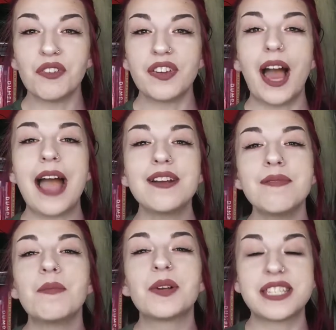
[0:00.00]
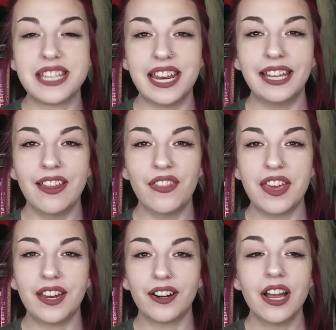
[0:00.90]
movie, I remember sitting in the
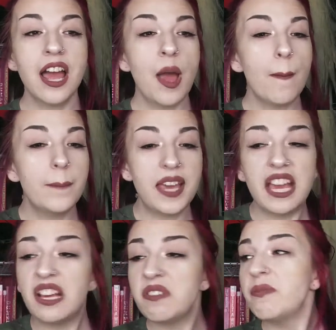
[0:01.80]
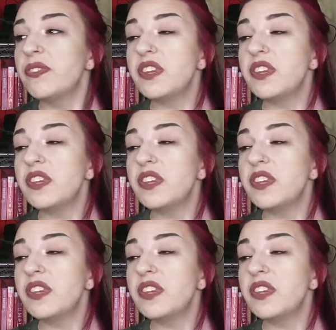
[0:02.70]
theater being,